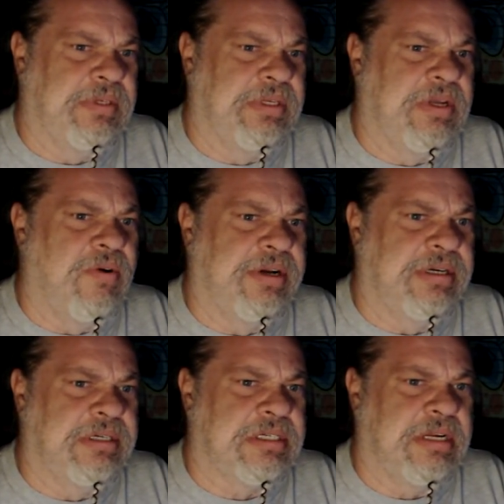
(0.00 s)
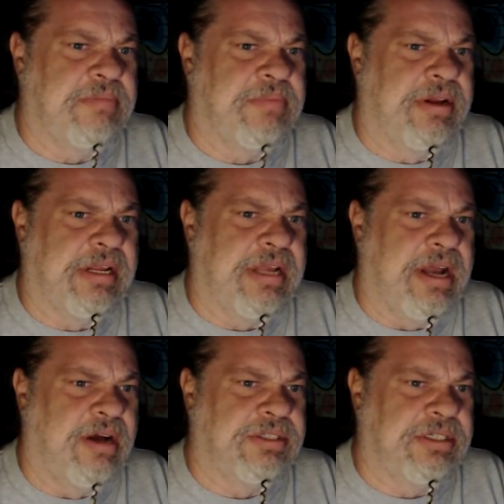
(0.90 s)
going to sleep on the
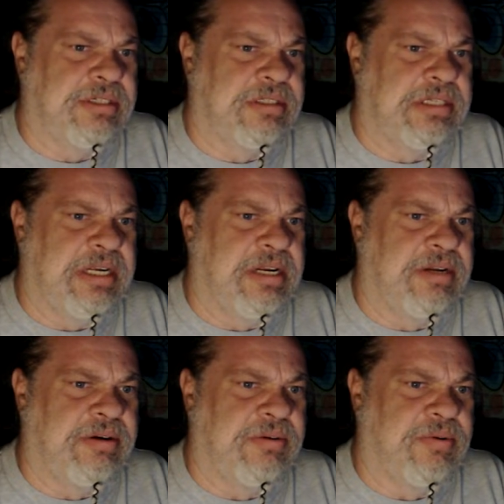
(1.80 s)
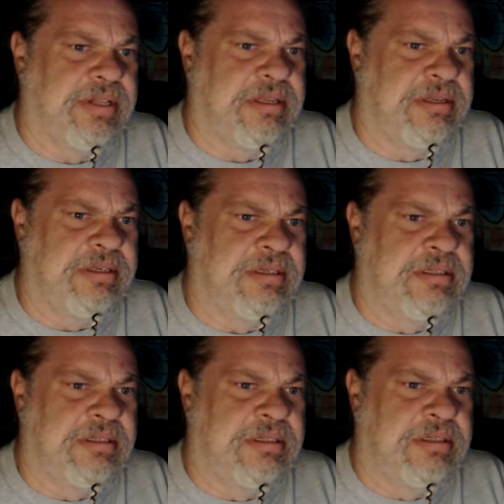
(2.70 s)
couch and dealing with
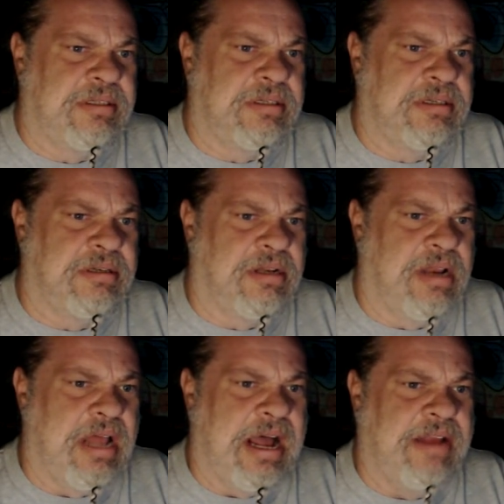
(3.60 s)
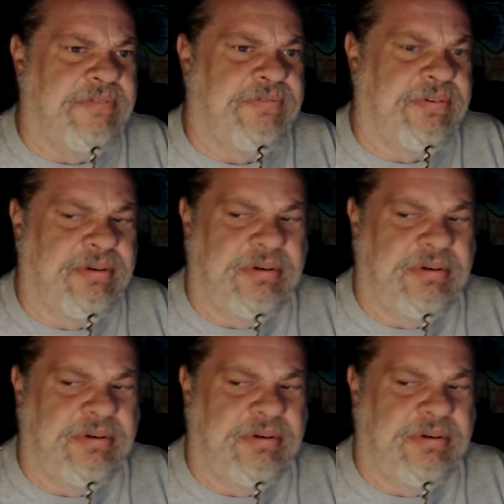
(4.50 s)
life